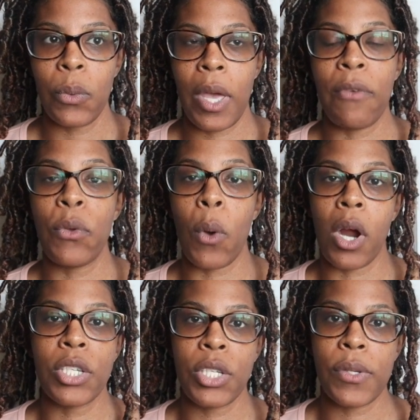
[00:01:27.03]
If you
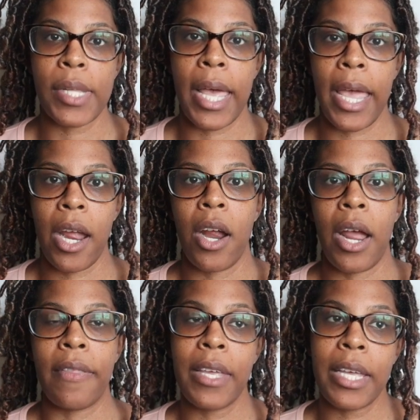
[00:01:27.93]
are to use that hair,
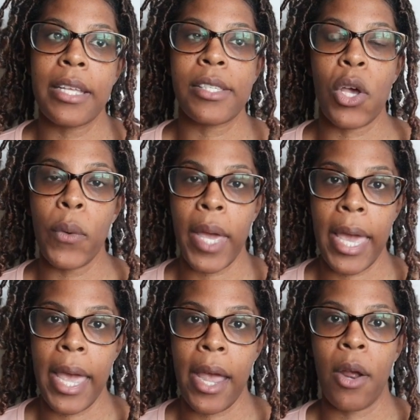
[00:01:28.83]
I think it is okay
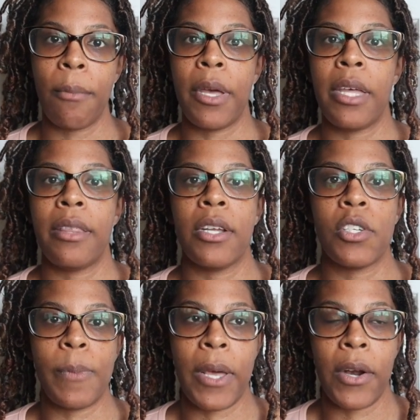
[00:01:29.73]
hair, but
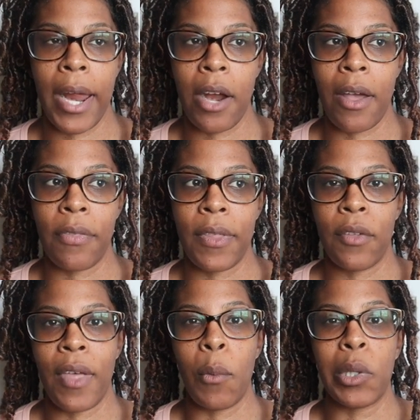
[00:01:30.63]
there's better hair out there
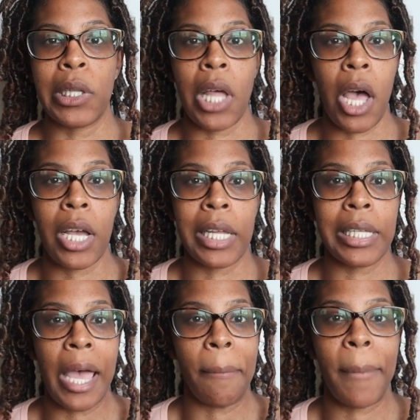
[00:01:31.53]
that will lock a
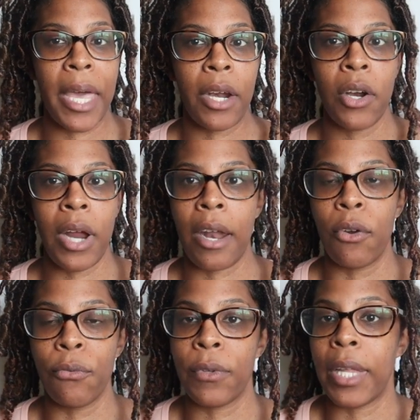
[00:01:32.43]
lot better. I
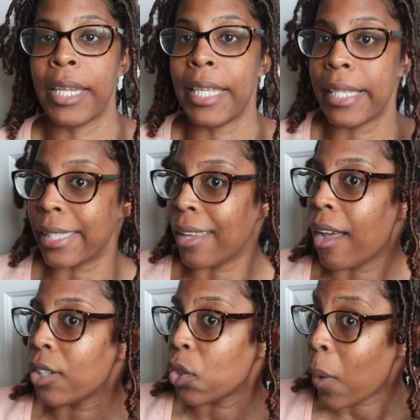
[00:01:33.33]
don't feel like these
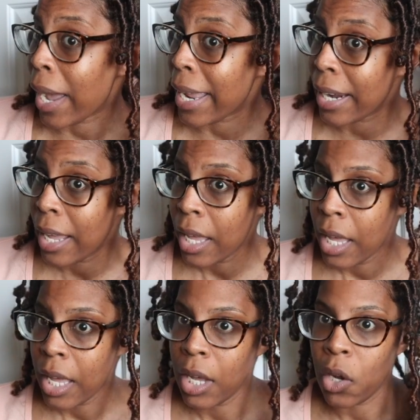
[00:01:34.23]
locked quite
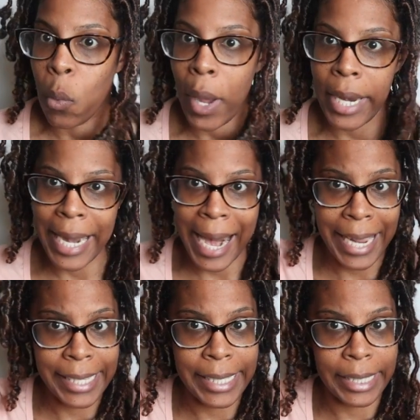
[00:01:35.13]

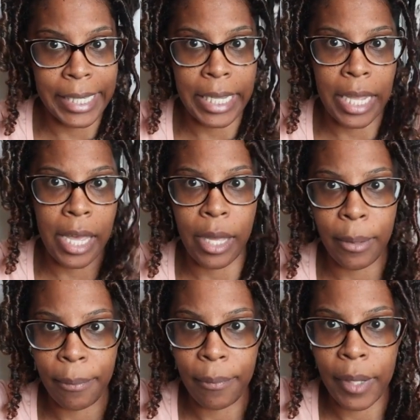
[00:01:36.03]
nicely
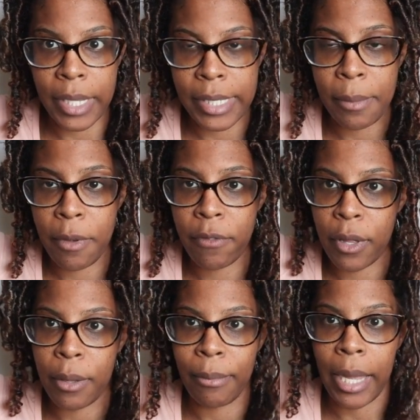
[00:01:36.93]
because some of
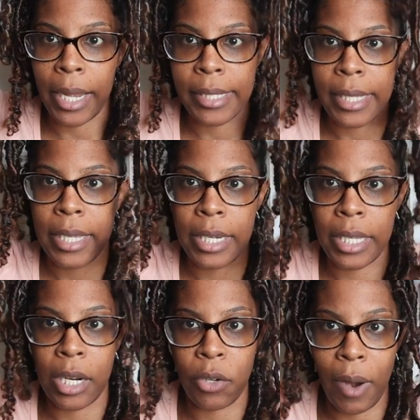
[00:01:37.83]
them, like I said, they
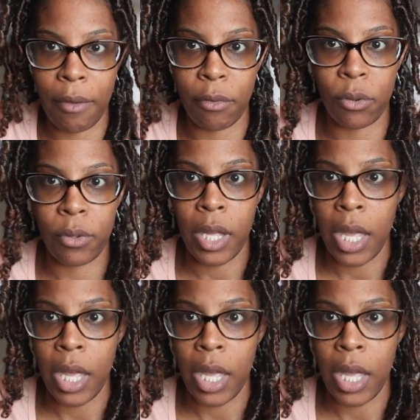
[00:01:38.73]
did unravel.